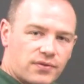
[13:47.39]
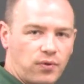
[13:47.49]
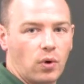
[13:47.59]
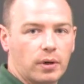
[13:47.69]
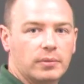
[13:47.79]

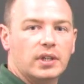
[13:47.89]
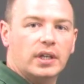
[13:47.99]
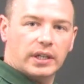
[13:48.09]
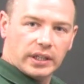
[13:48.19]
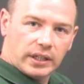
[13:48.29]
form
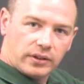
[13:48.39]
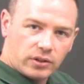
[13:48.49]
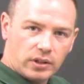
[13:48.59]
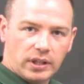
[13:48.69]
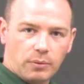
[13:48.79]

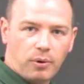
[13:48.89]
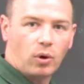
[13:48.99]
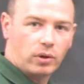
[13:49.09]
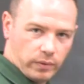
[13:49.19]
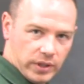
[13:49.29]
in the
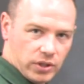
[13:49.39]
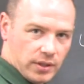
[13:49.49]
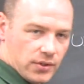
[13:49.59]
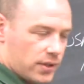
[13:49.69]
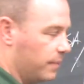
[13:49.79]
polar
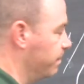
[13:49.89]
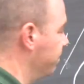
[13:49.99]
regions.